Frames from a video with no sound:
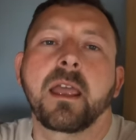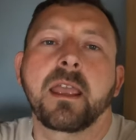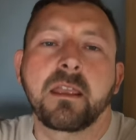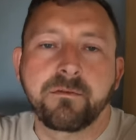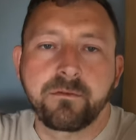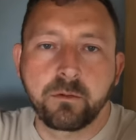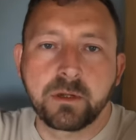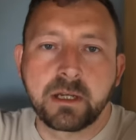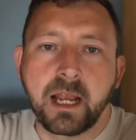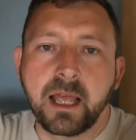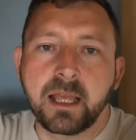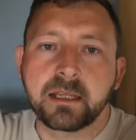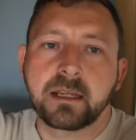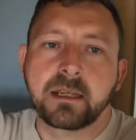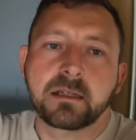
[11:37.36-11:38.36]
if you would
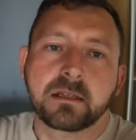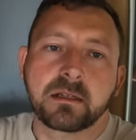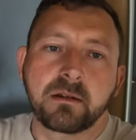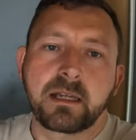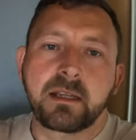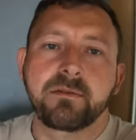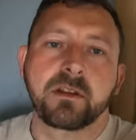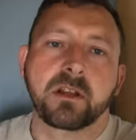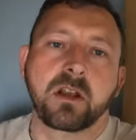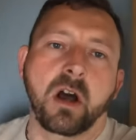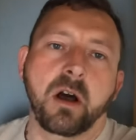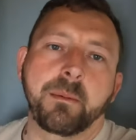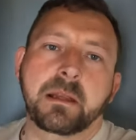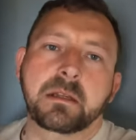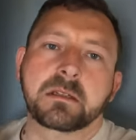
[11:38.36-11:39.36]
like, leave in the
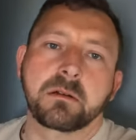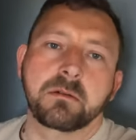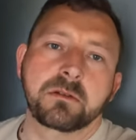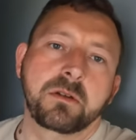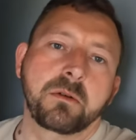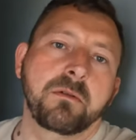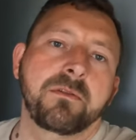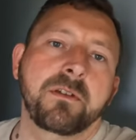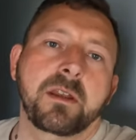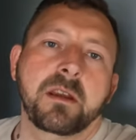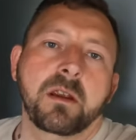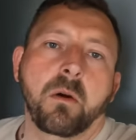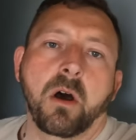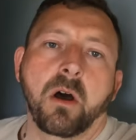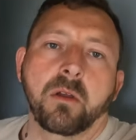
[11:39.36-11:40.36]
comments. I will do a
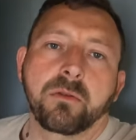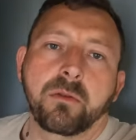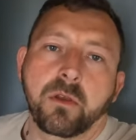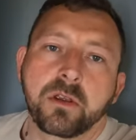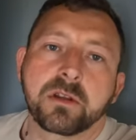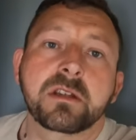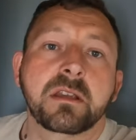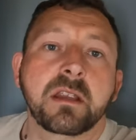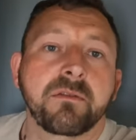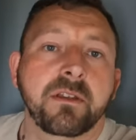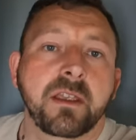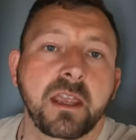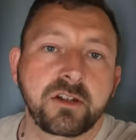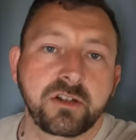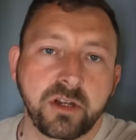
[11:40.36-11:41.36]
video on the
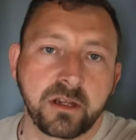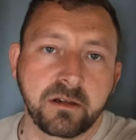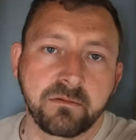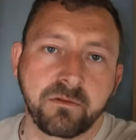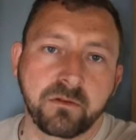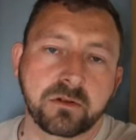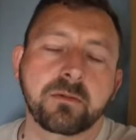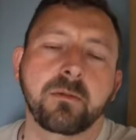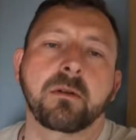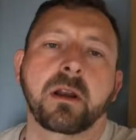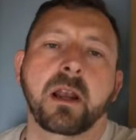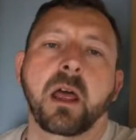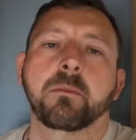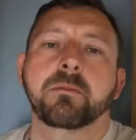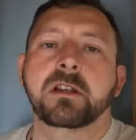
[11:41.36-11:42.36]
certification for smoke
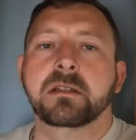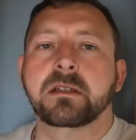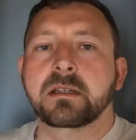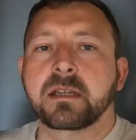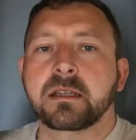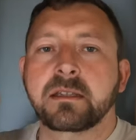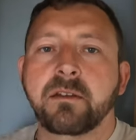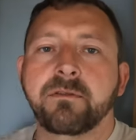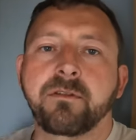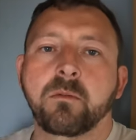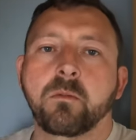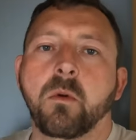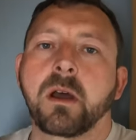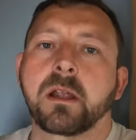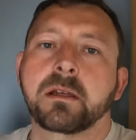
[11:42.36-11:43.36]
alarms because it's a
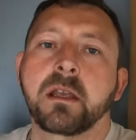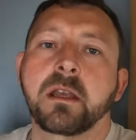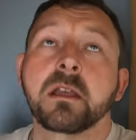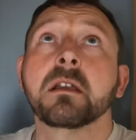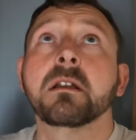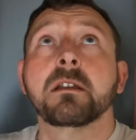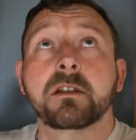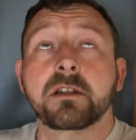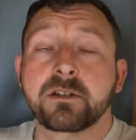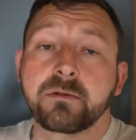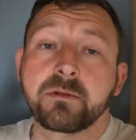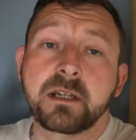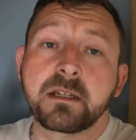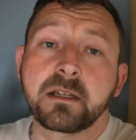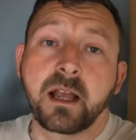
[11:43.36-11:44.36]
different one. Because uh,
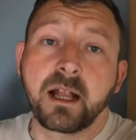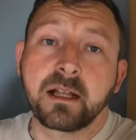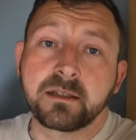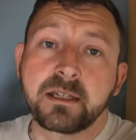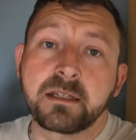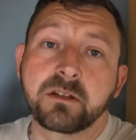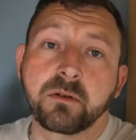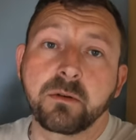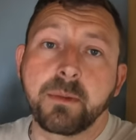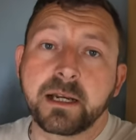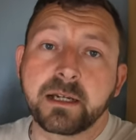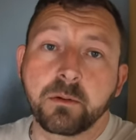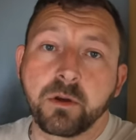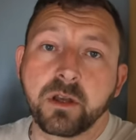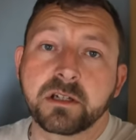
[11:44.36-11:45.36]
you need, I'll need to do a
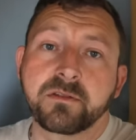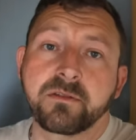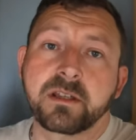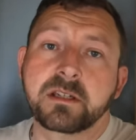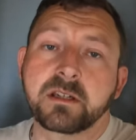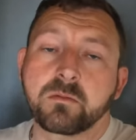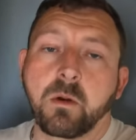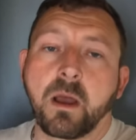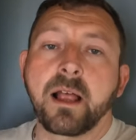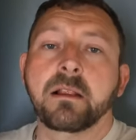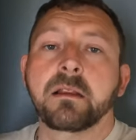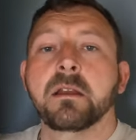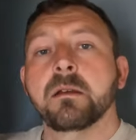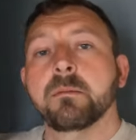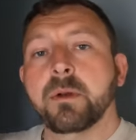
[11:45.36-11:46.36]
minor works for this as
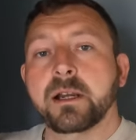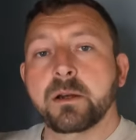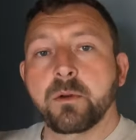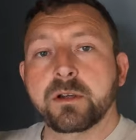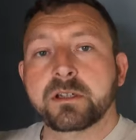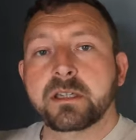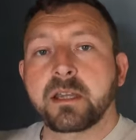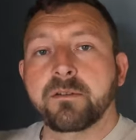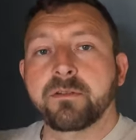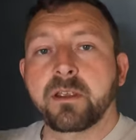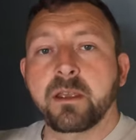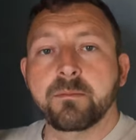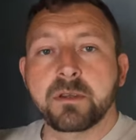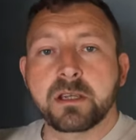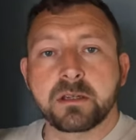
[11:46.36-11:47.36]
well. Minor work
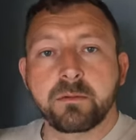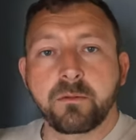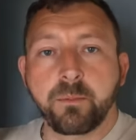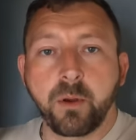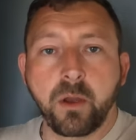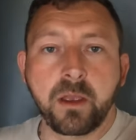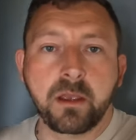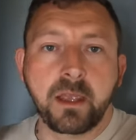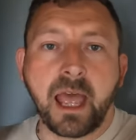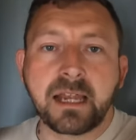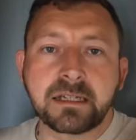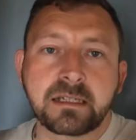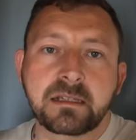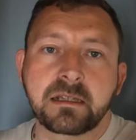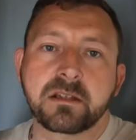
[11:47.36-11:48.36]
certificate because we put
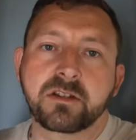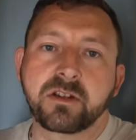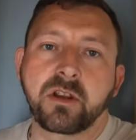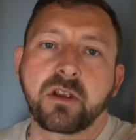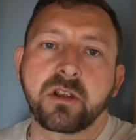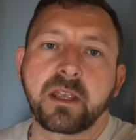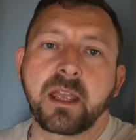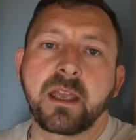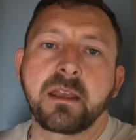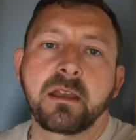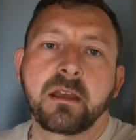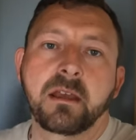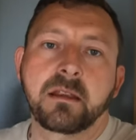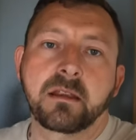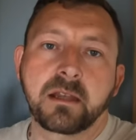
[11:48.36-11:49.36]
added to the circuit,
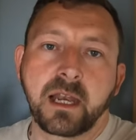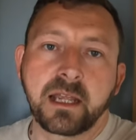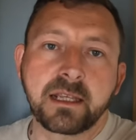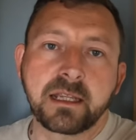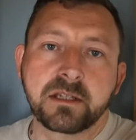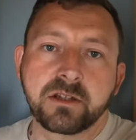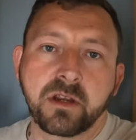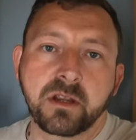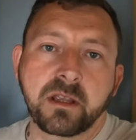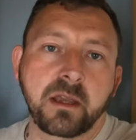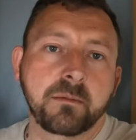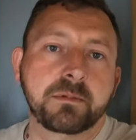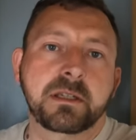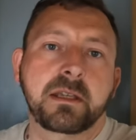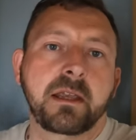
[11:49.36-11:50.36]
the lighting circuit
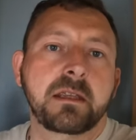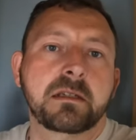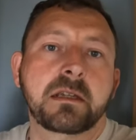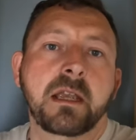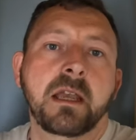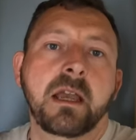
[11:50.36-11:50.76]
upstairs,